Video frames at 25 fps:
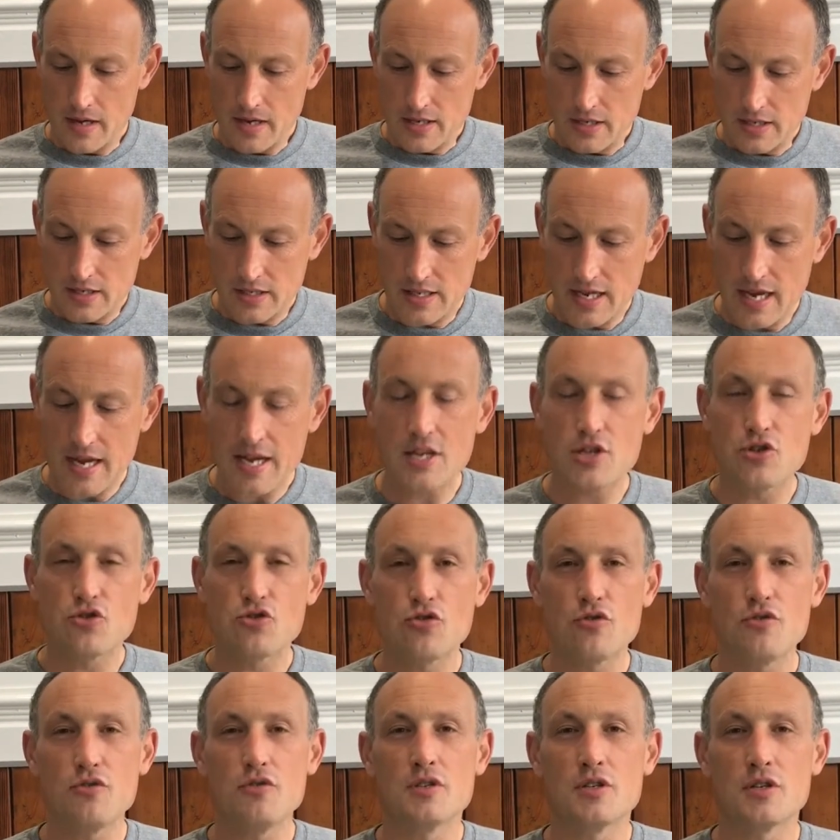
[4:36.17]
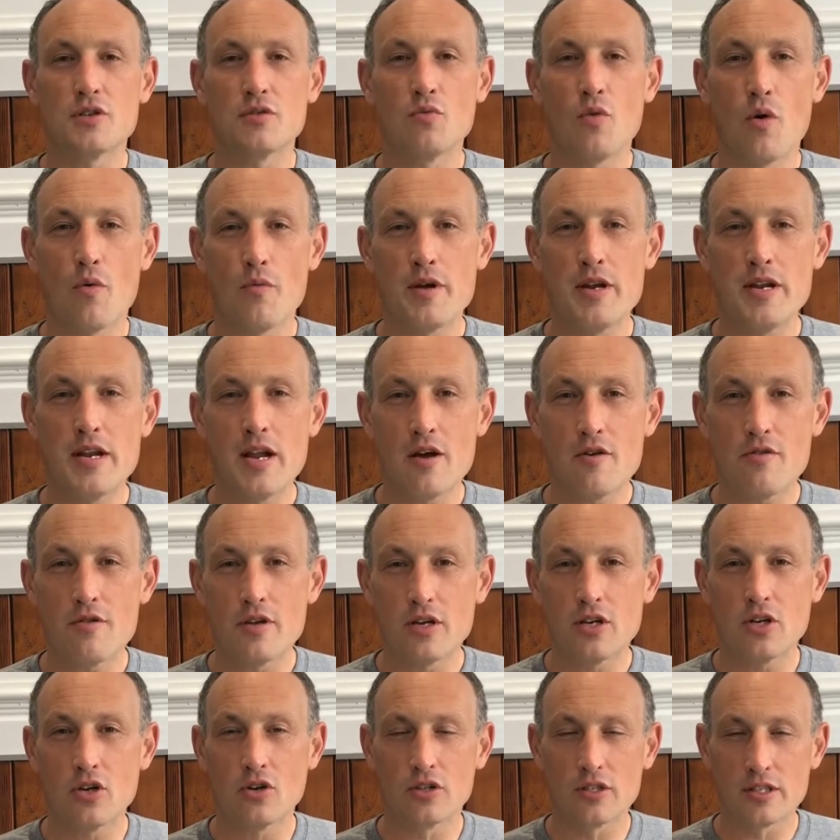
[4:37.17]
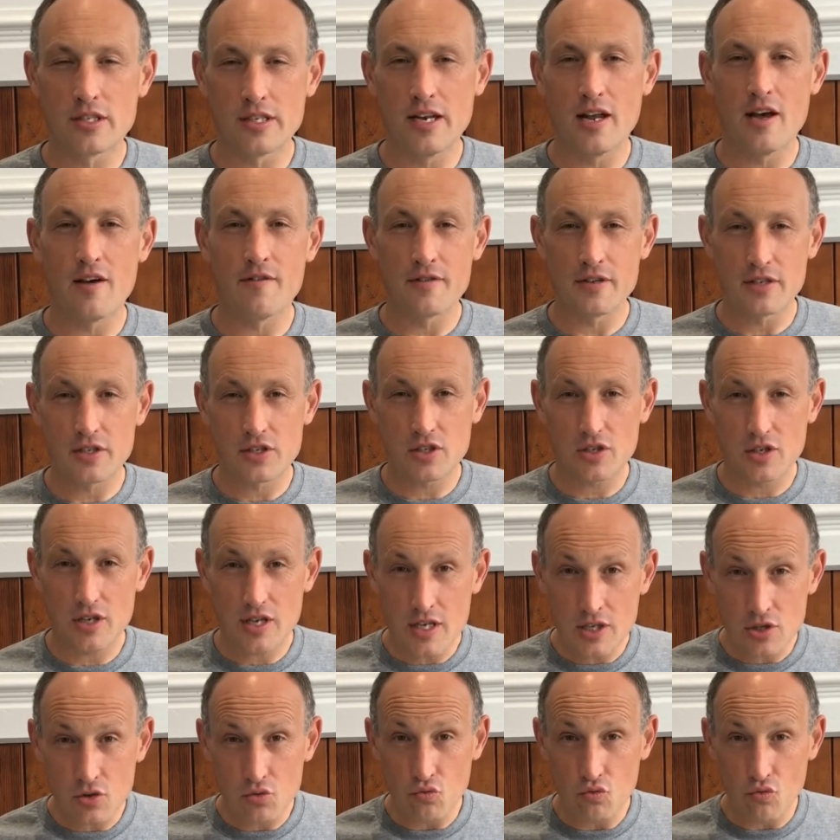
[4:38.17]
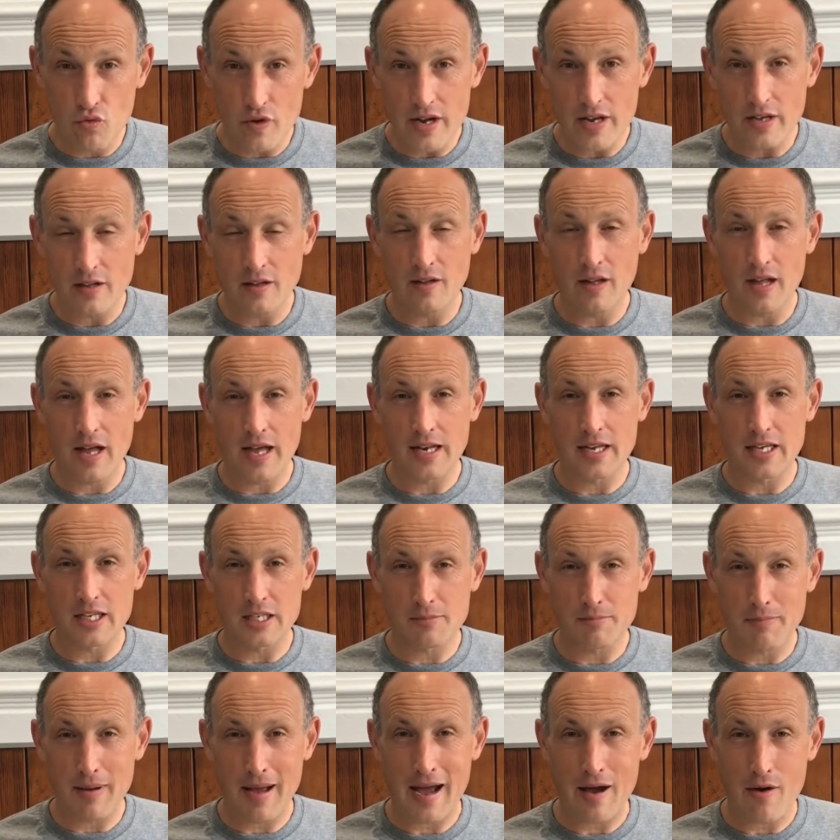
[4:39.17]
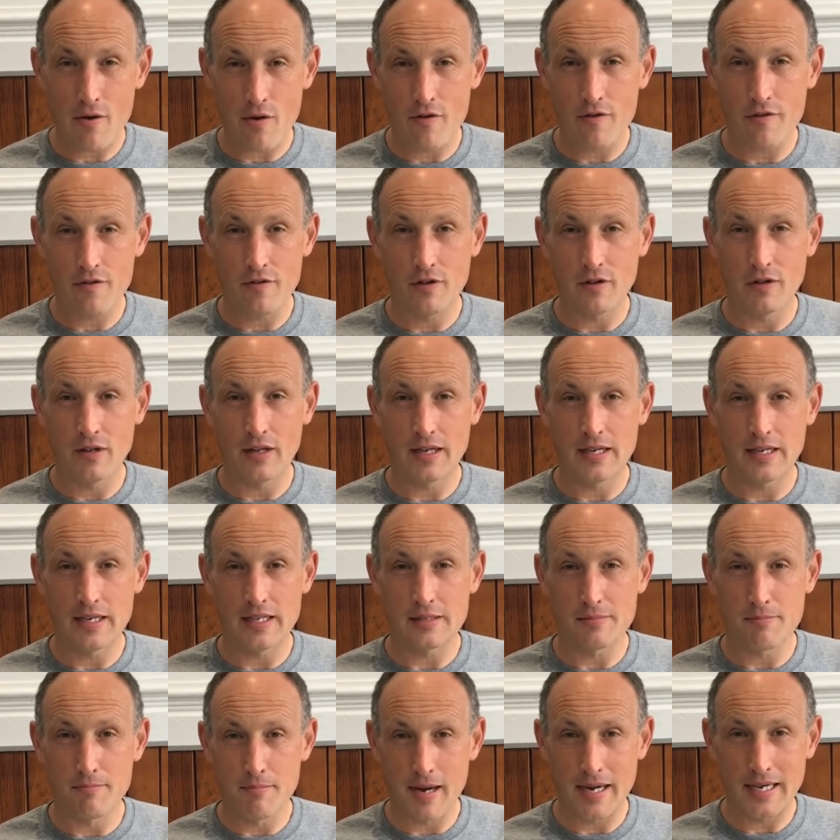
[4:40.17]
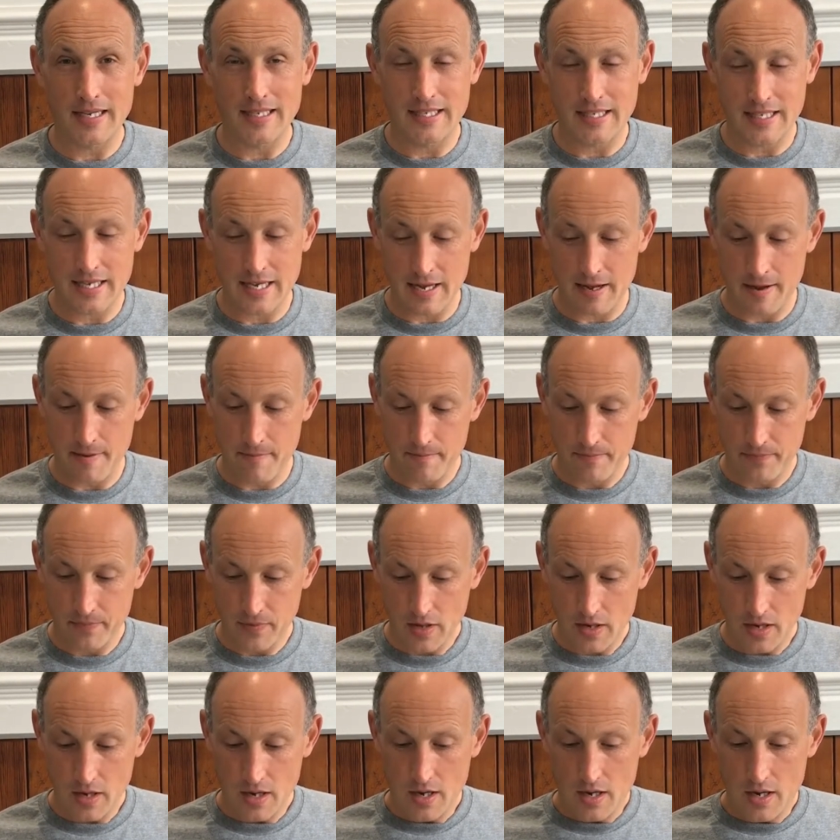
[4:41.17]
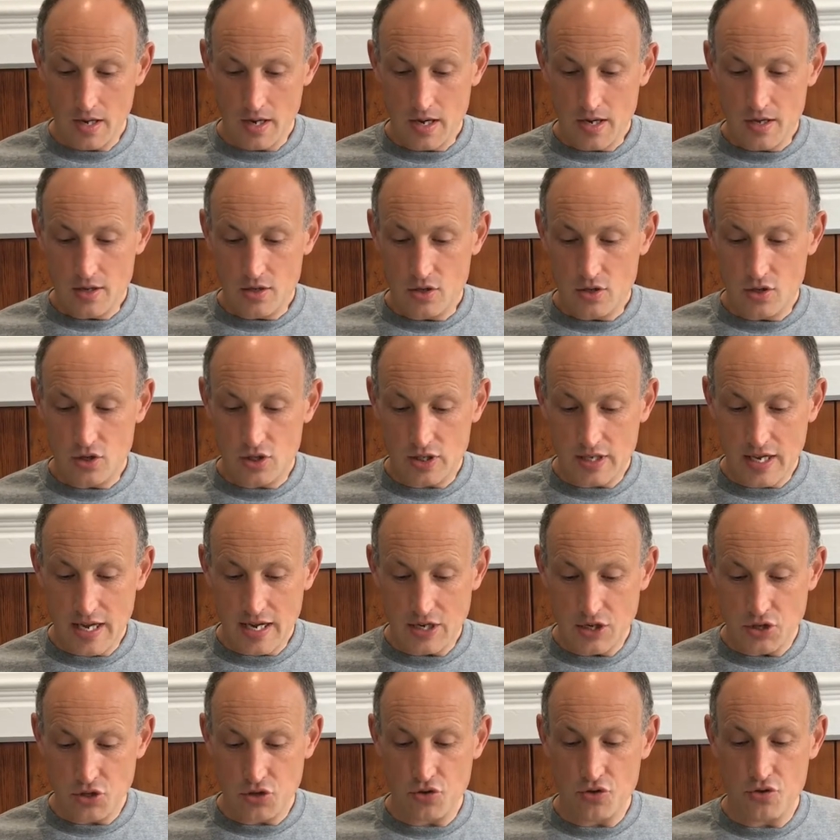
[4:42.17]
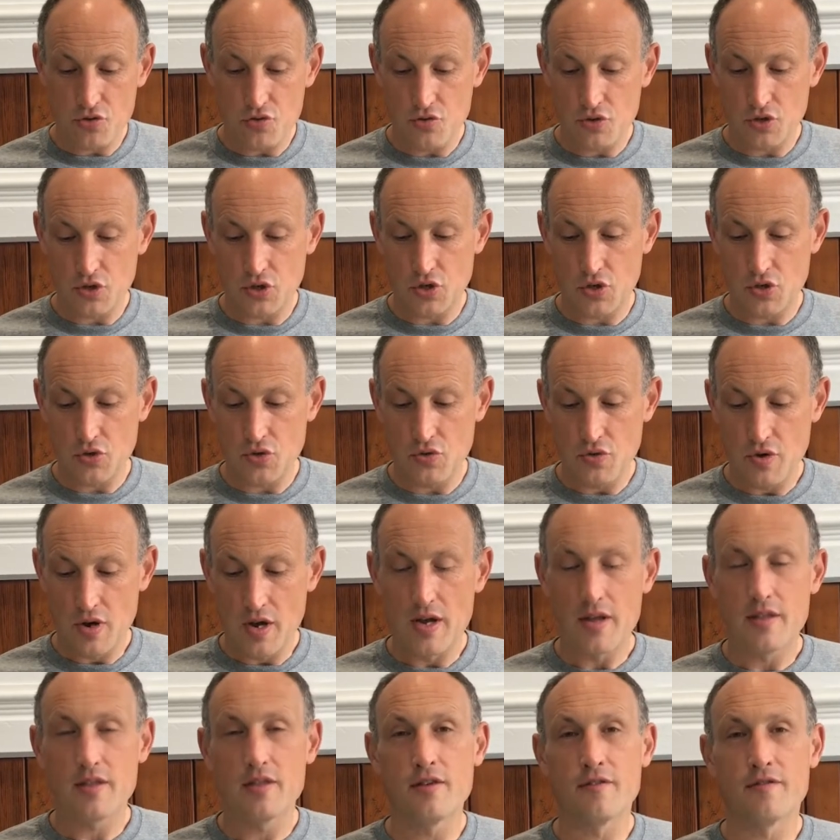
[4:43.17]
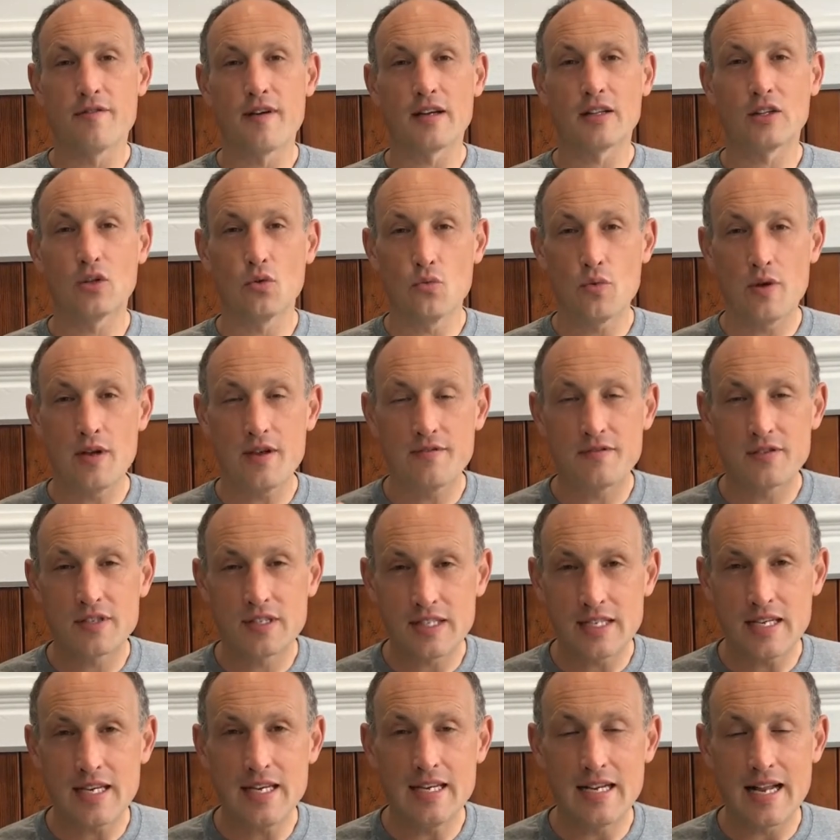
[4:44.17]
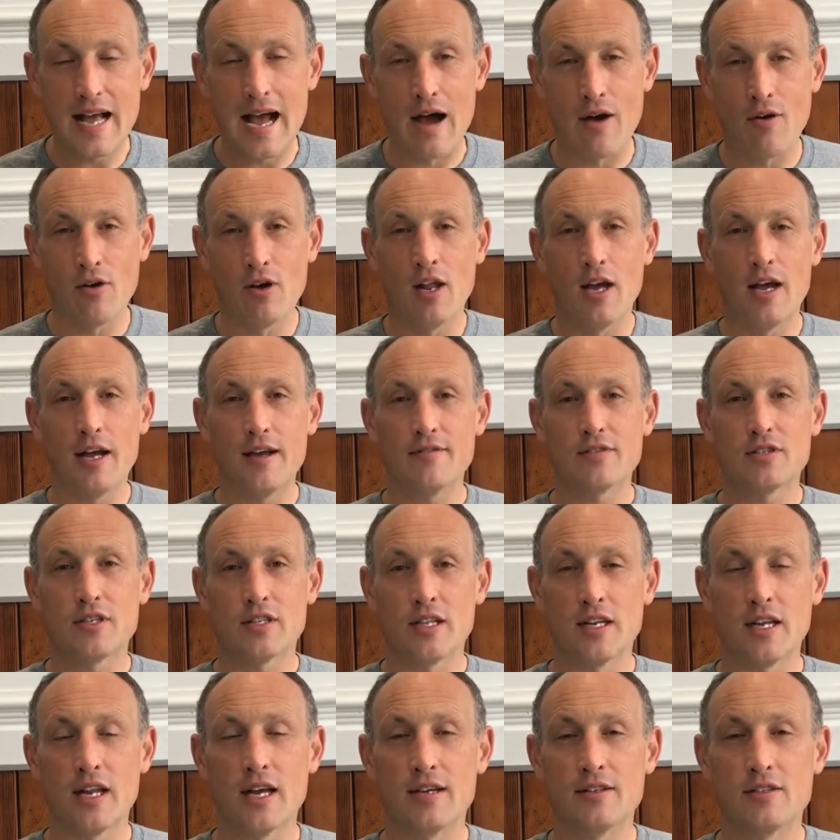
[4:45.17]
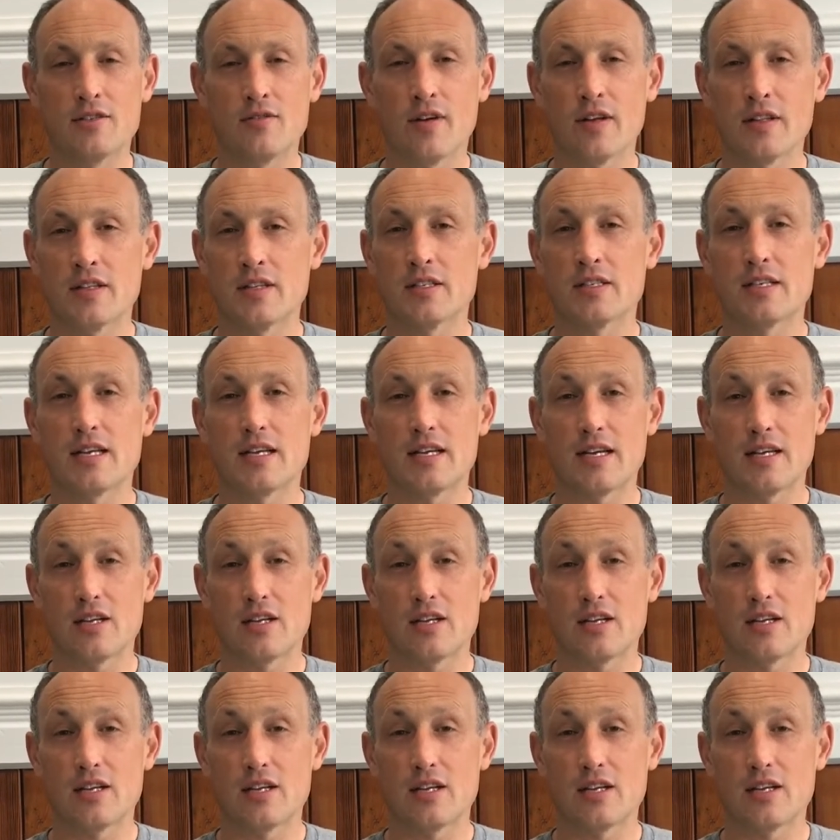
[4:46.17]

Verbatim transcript: Stay true to what we know that God's love is, is real and it's powerful and it's mighty stay true to the fact that we've seen our lives and the lives of others